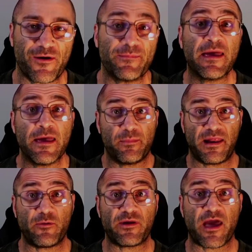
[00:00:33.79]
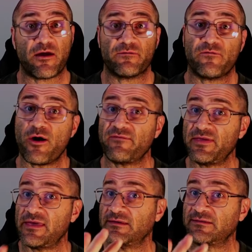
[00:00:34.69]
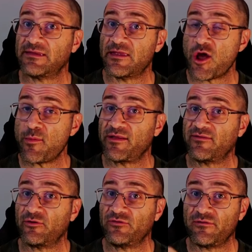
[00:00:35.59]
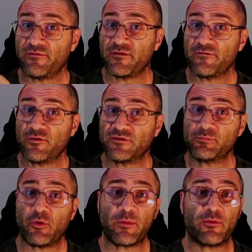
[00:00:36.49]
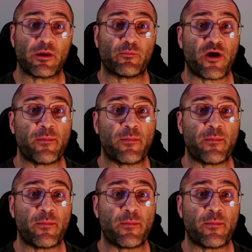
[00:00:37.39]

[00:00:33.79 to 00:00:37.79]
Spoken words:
But here we go. Five things that nobody tells you for your first bodybuilding prep.